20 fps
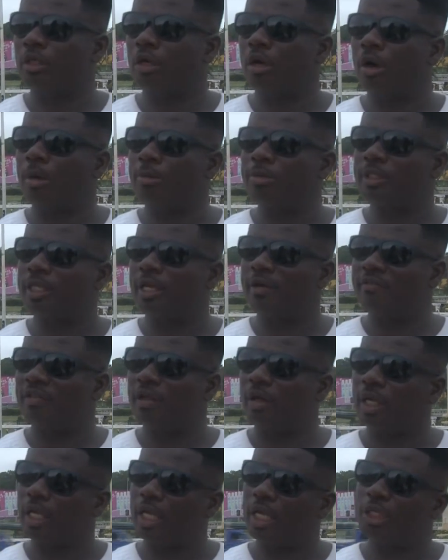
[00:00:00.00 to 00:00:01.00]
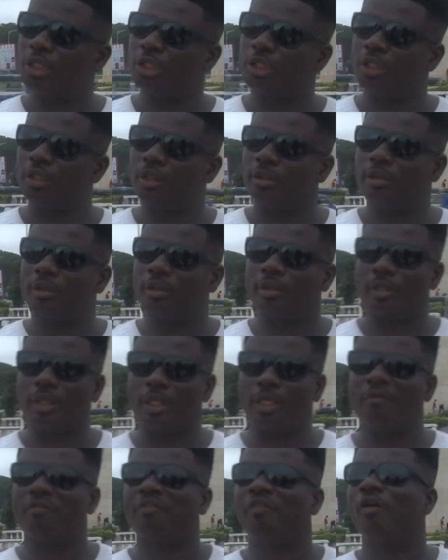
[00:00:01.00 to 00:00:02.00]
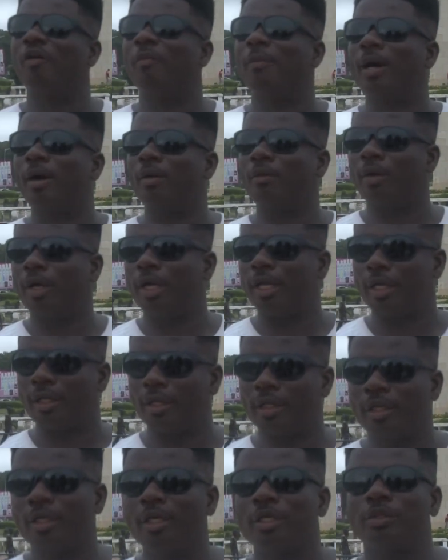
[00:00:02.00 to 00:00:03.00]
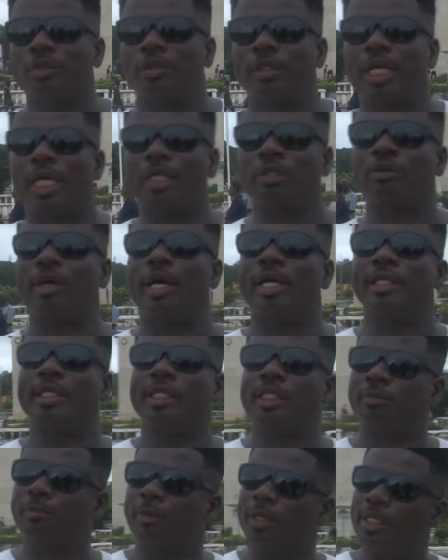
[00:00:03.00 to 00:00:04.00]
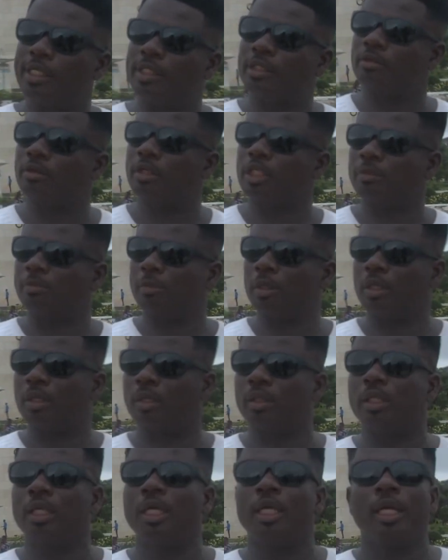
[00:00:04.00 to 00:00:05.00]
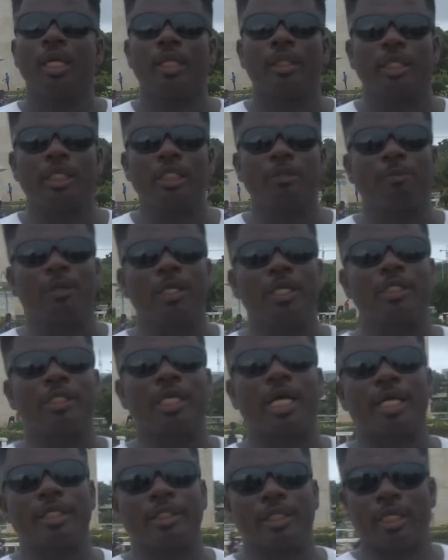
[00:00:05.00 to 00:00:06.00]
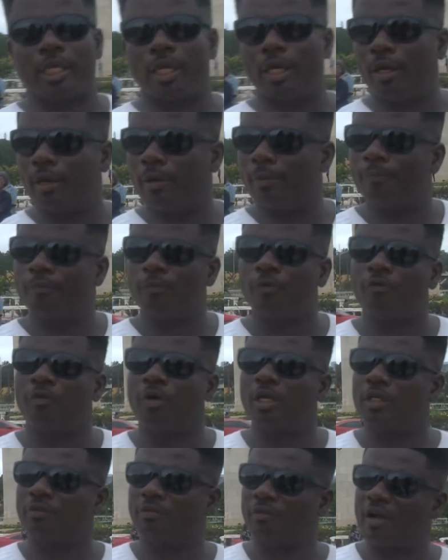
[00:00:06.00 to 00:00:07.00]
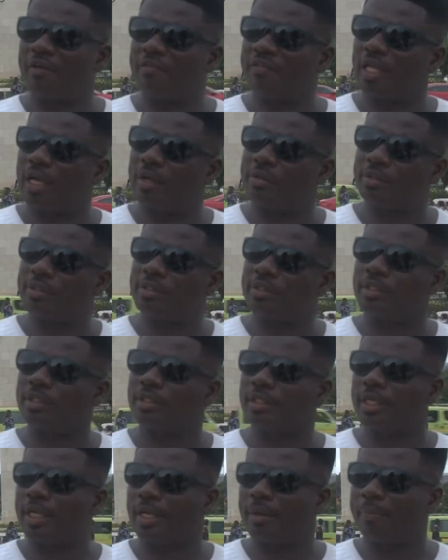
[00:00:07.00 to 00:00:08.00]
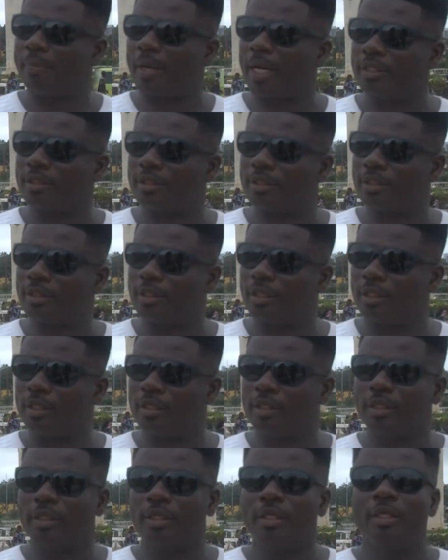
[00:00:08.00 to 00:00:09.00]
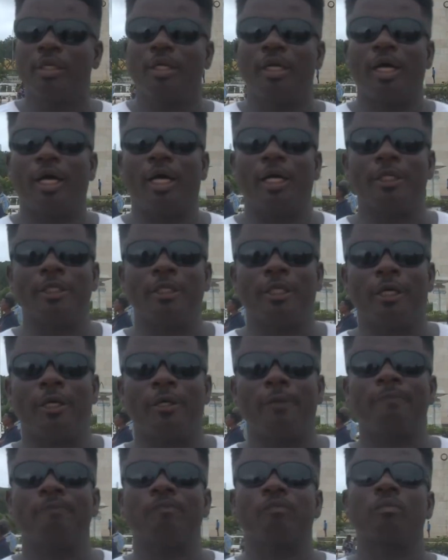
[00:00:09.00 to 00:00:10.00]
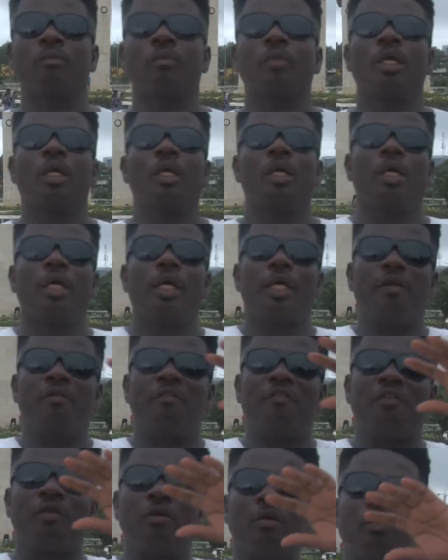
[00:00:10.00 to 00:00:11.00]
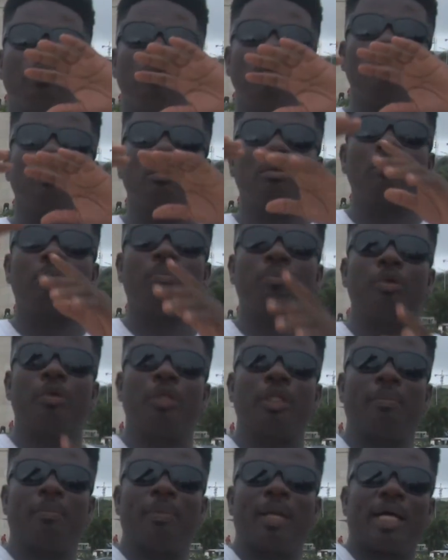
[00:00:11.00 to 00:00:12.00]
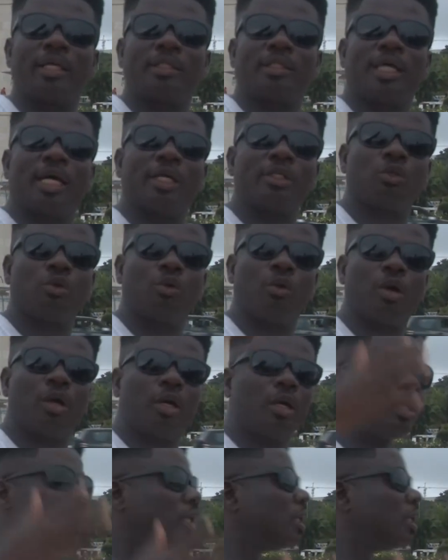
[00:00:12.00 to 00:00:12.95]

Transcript: or observe the occasion in a formal way. So that's why this place was built. Wow. This place has like 45,000 seating capacity, and if you put the Black Star Square